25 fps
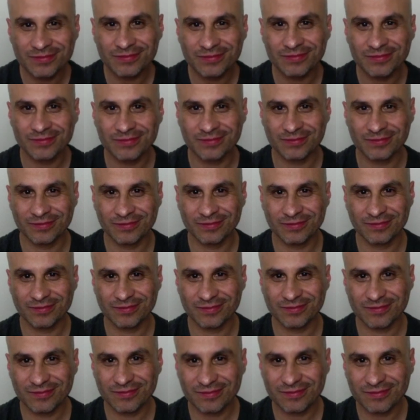
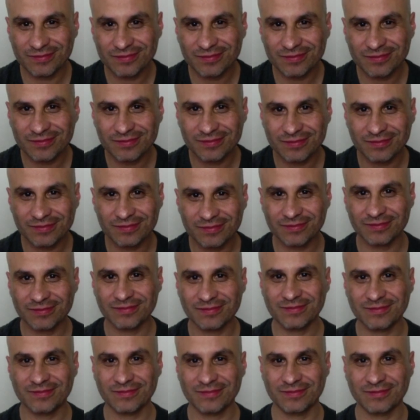
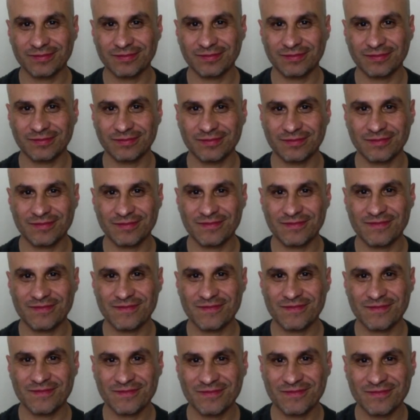
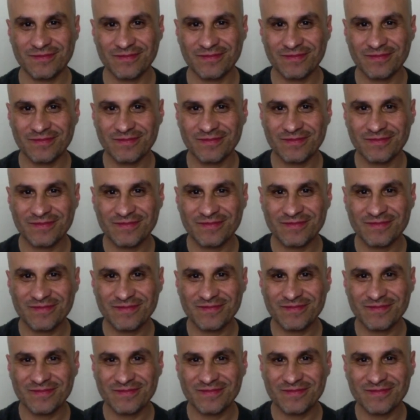
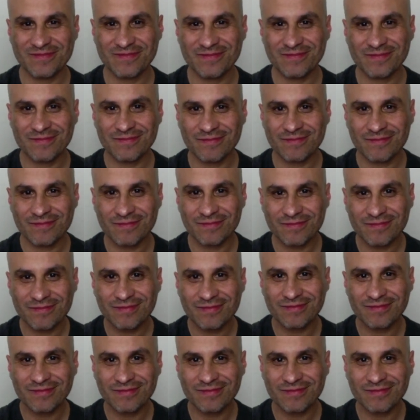The person shown says nothing.